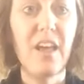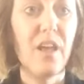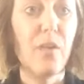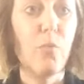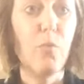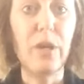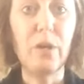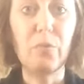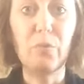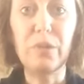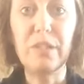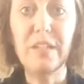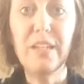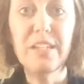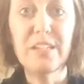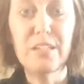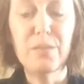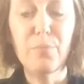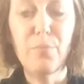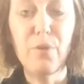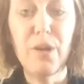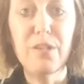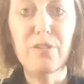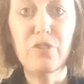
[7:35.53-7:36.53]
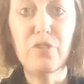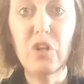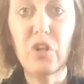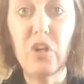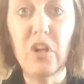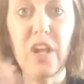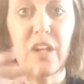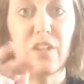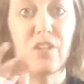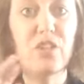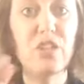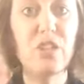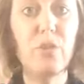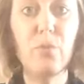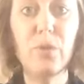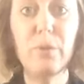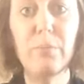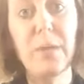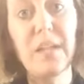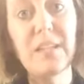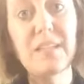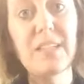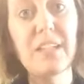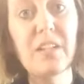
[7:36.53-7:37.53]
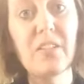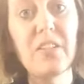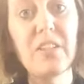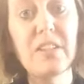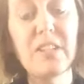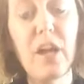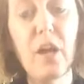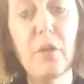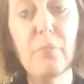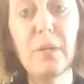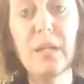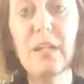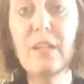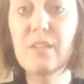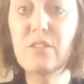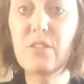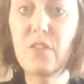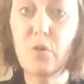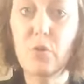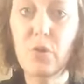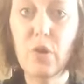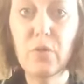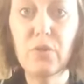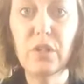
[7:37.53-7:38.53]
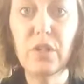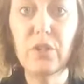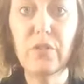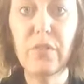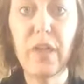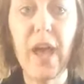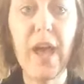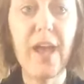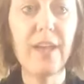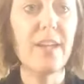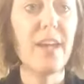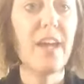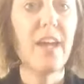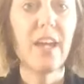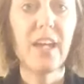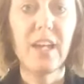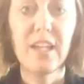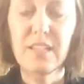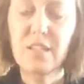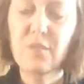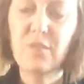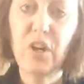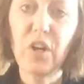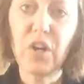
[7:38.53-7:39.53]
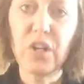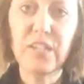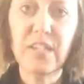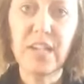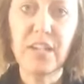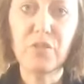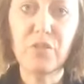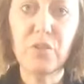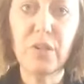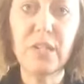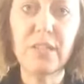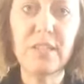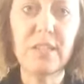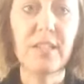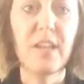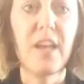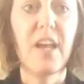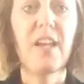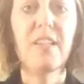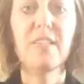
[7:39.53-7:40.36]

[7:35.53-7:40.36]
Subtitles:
when it would get to pressure, and she would basically tell me, don't go near that, it's very dangerous.